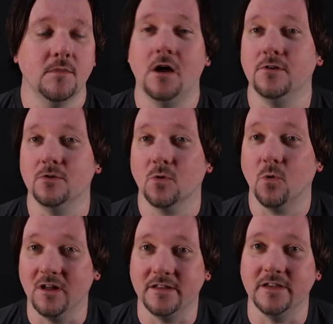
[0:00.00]
audio
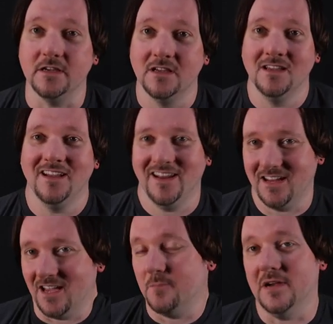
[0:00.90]
quality, and I
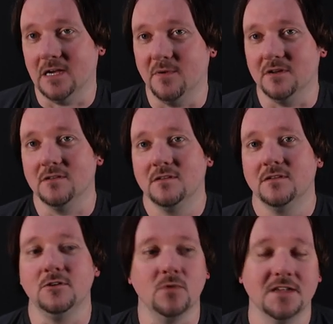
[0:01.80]
could kind of pick up on
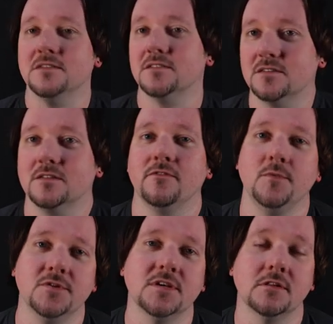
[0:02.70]
nuances of the
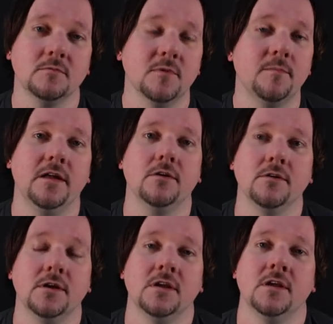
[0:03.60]
music a little bit
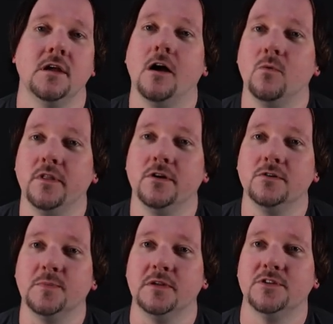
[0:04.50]
better with
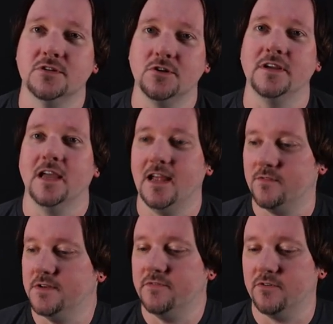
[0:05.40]
those. But it was just good to kind of have
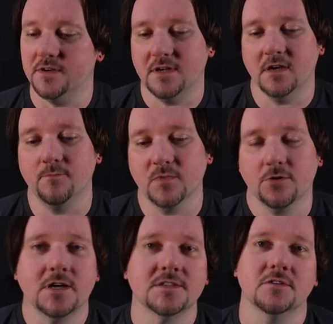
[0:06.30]
the different
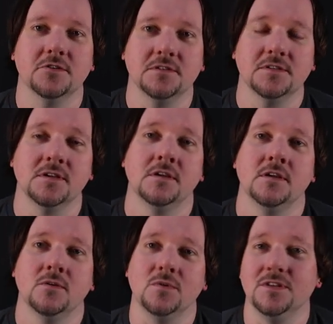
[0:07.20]
cross sections
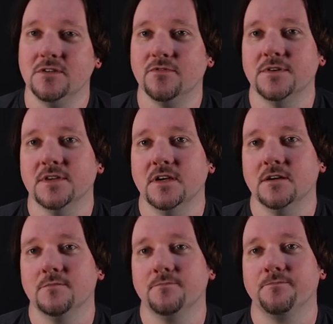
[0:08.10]
with the different
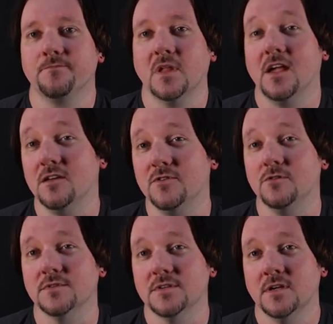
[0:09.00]

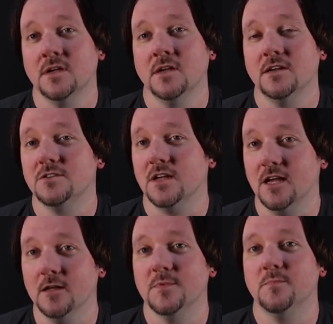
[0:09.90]
headphones. It just kind of
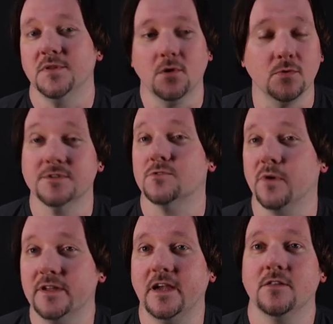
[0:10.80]
helped put the whole
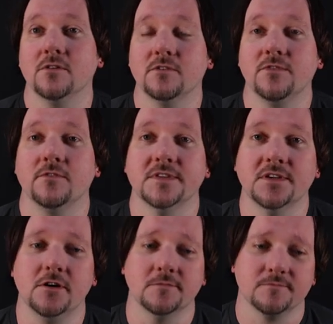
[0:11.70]
story together of the
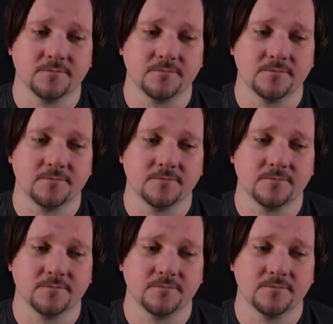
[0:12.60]
song.